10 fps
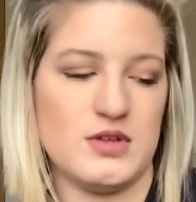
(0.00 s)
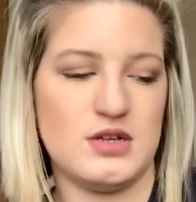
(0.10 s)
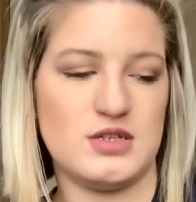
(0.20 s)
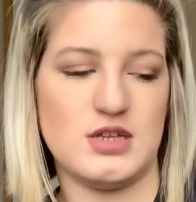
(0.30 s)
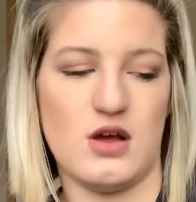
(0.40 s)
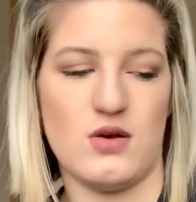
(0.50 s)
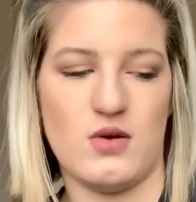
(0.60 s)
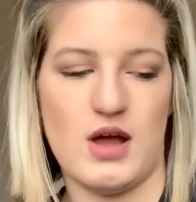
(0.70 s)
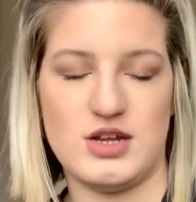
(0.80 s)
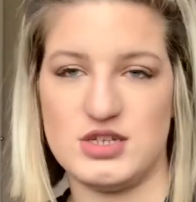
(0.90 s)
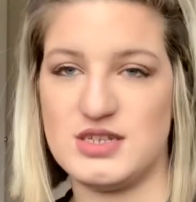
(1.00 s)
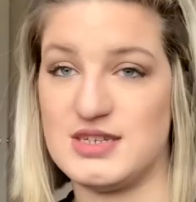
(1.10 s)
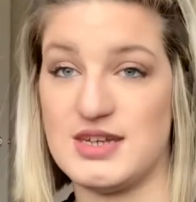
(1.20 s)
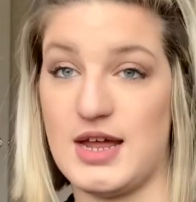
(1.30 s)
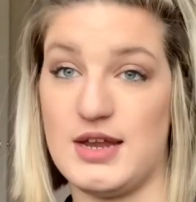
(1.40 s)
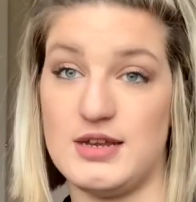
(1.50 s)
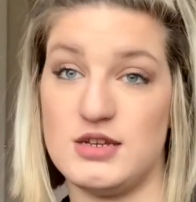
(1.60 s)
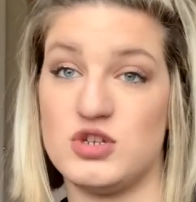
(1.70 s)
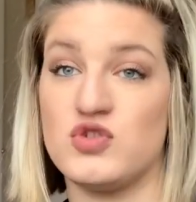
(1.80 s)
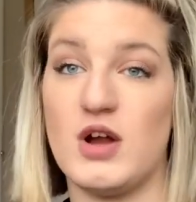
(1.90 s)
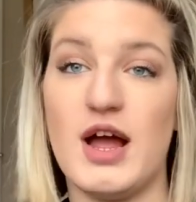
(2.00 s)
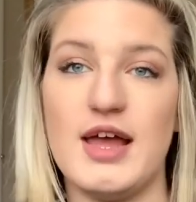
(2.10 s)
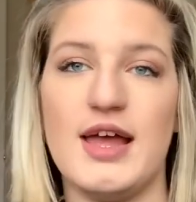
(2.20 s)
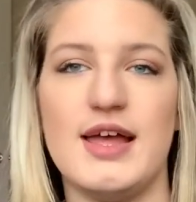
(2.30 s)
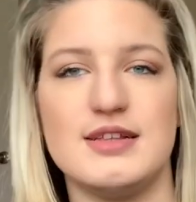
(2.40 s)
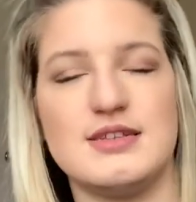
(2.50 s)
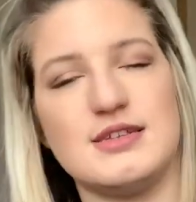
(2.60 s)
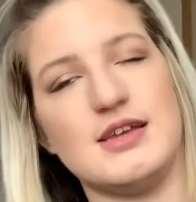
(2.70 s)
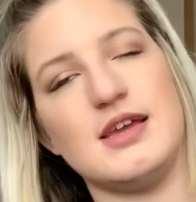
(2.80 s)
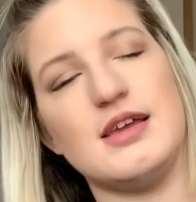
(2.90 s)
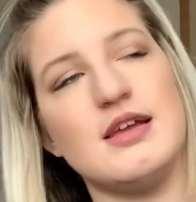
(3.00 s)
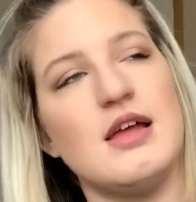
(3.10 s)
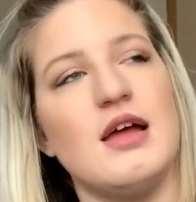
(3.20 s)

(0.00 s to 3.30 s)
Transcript: So I just decided to try it and see,